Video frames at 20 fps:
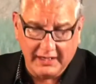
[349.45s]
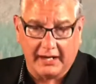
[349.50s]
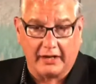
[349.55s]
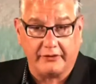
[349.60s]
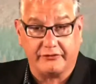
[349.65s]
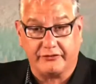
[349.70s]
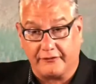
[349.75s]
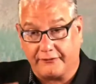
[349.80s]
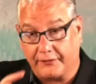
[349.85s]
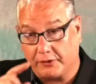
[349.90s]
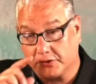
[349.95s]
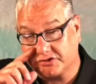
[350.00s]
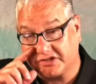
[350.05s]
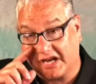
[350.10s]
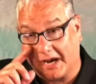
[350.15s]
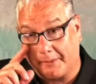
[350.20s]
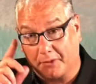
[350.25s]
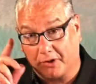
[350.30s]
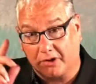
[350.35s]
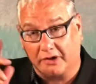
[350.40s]
It's the first
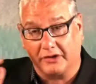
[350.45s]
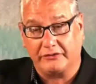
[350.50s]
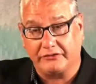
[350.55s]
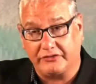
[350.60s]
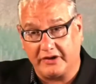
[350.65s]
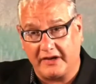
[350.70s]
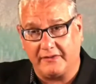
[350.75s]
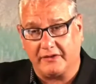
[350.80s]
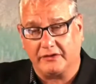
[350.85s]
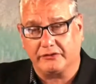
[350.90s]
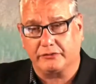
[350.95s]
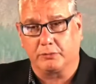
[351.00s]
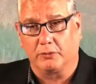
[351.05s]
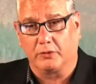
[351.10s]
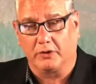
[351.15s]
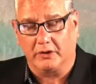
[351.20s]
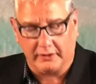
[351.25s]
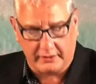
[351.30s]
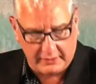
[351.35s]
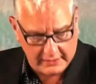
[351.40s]
time we're going to see this
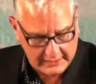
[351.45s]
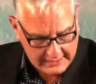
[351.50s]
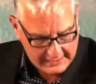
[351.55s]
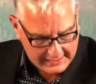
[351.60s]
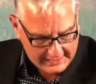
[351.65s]
word,